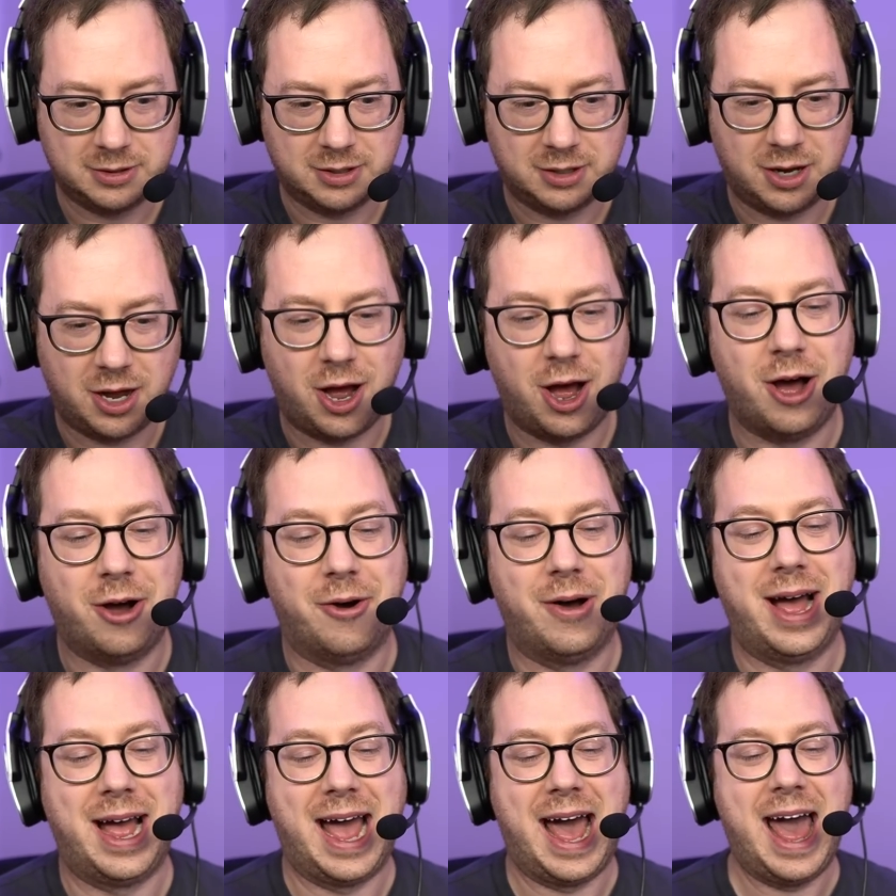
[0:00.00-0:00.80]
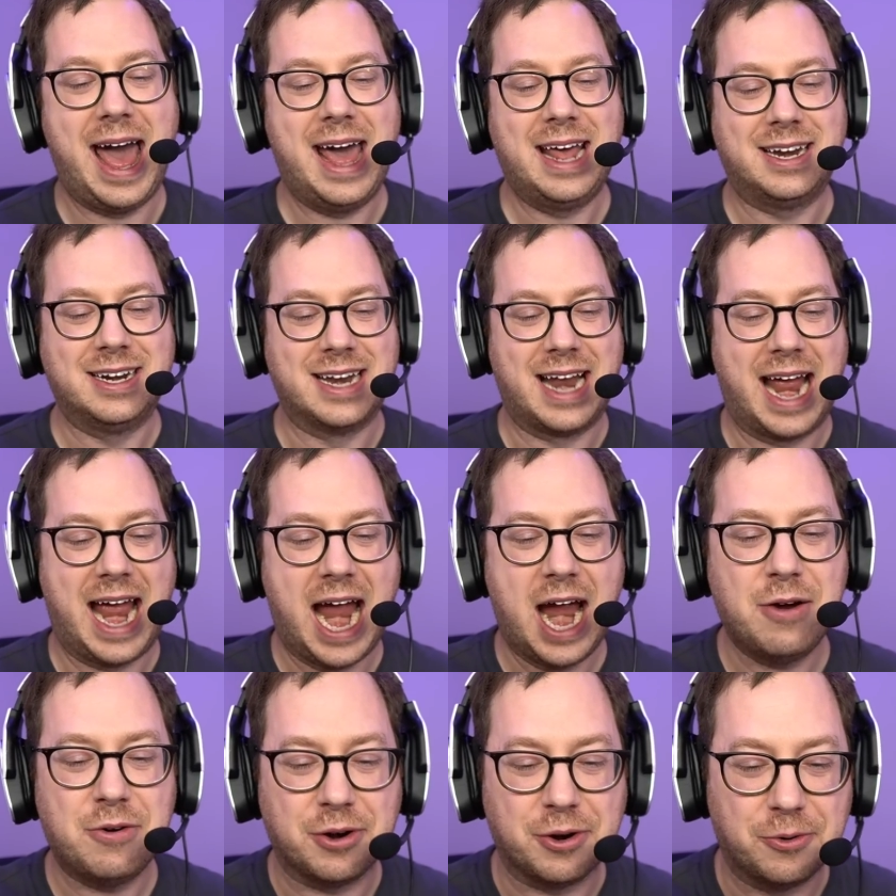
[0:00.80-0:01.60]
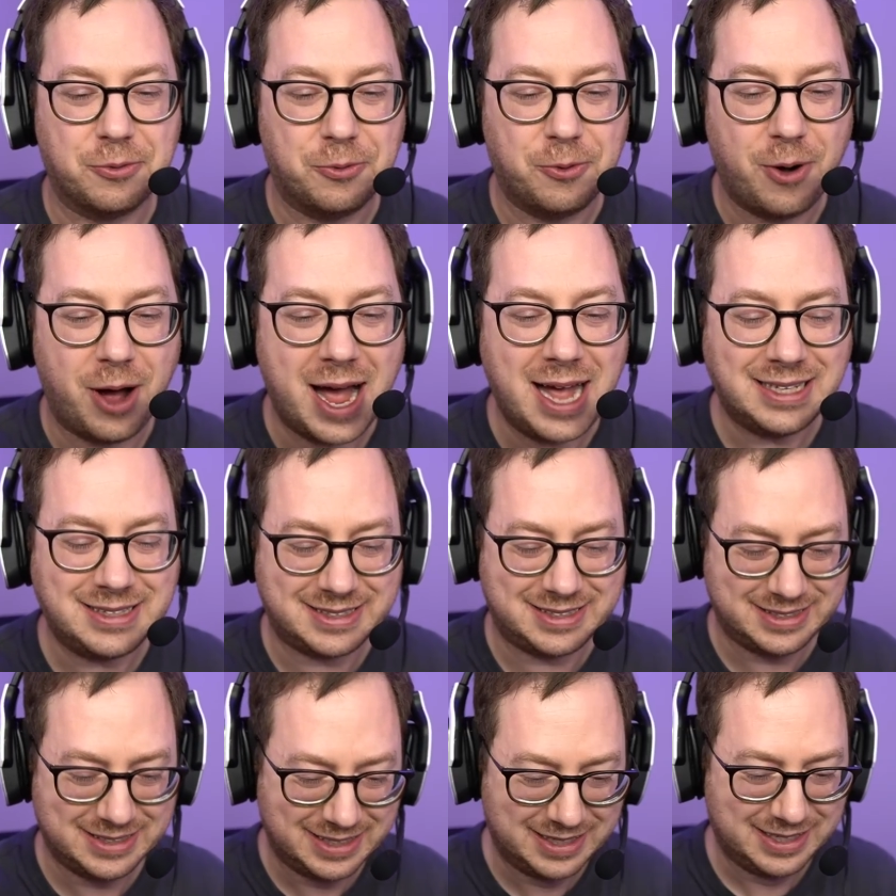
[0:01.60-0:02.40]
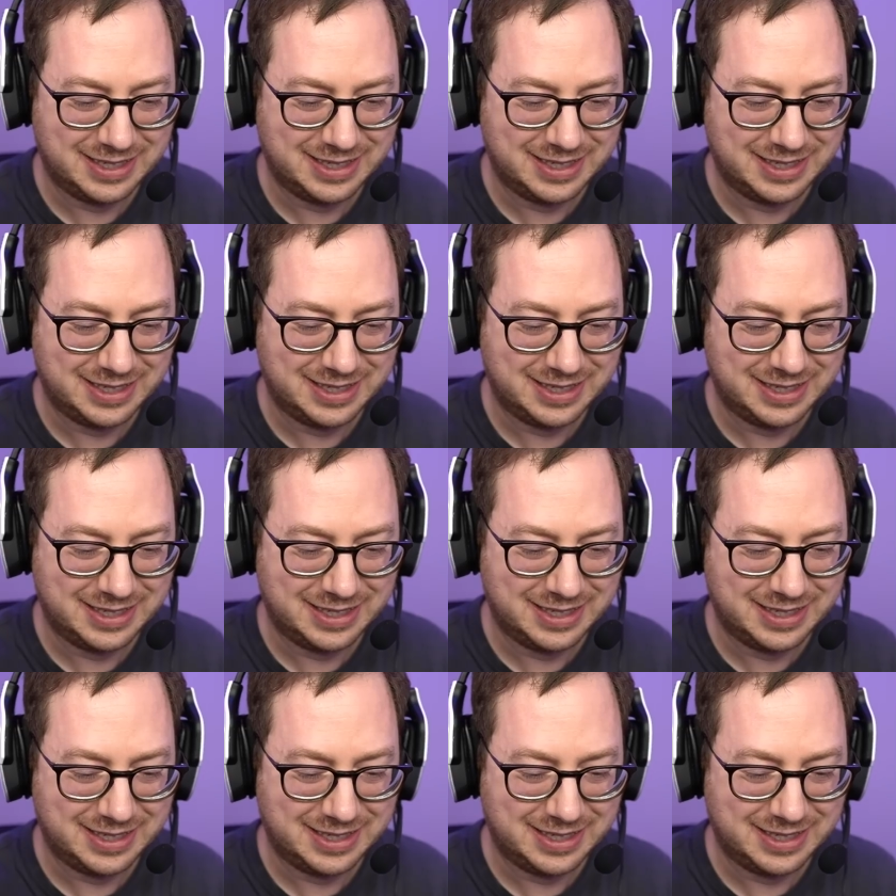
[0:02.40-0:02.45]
Oh, I had an error. What?